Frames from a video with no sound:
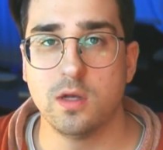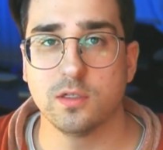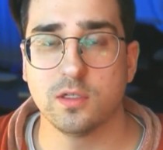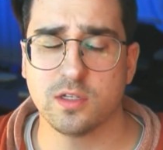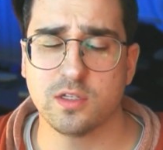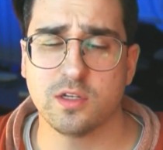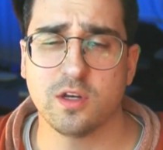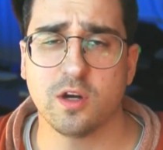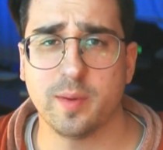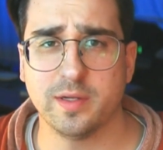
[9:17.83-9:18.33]

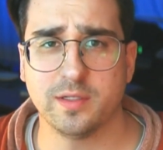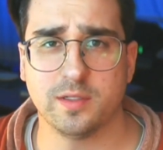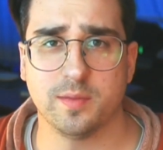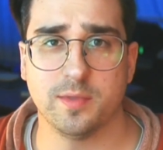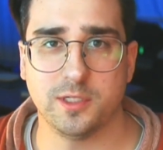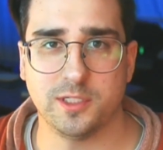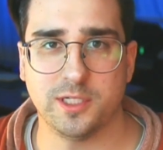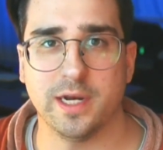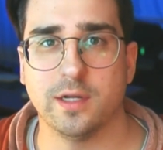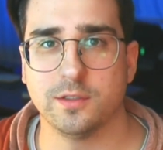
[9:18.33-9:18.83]
So let's talk about
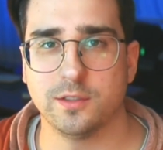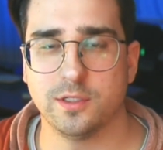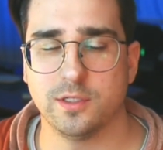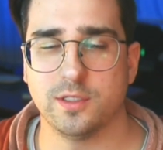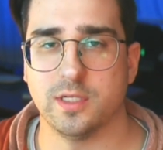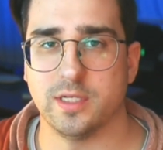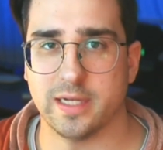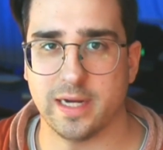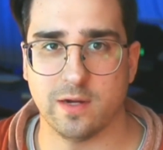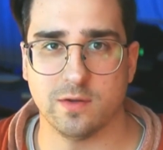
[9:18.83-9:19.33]
some of the
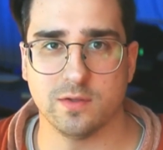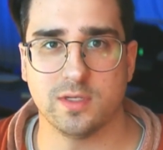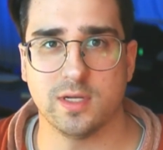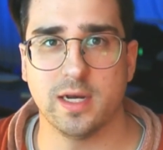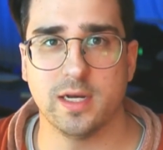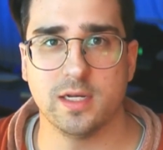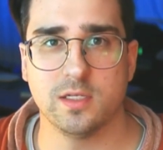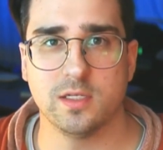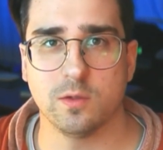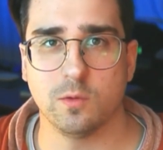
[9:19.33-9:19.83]
challenges and
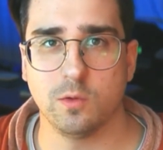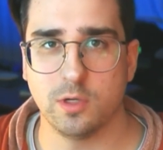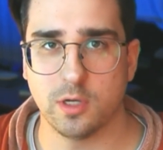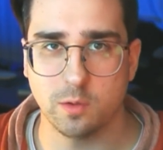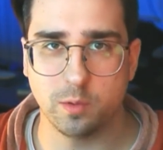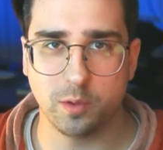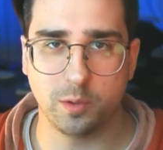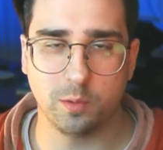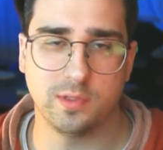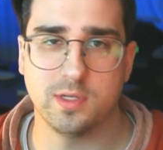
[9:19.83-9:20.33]
downsides
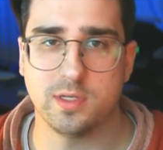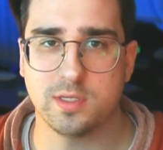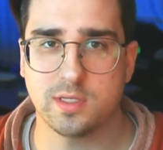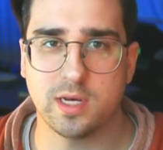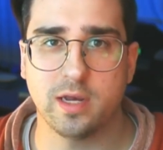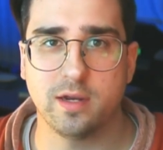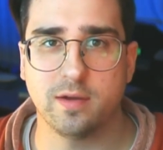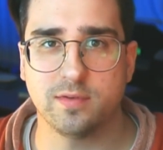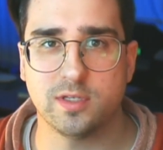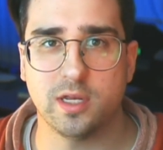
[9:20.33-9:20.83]
going with
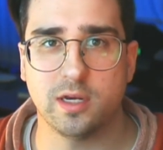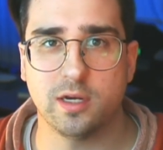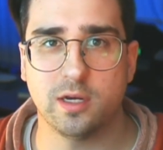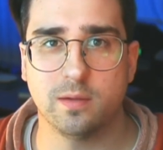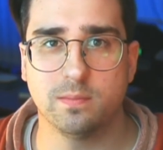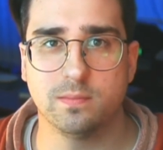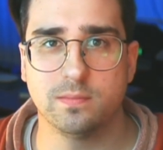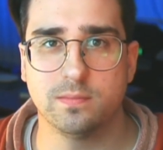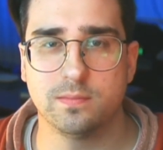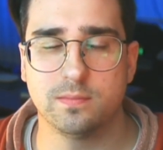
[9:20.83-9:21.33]
this kind of
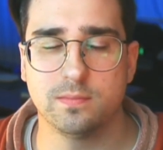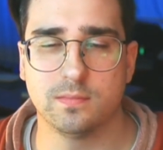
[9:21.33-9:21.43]
setup.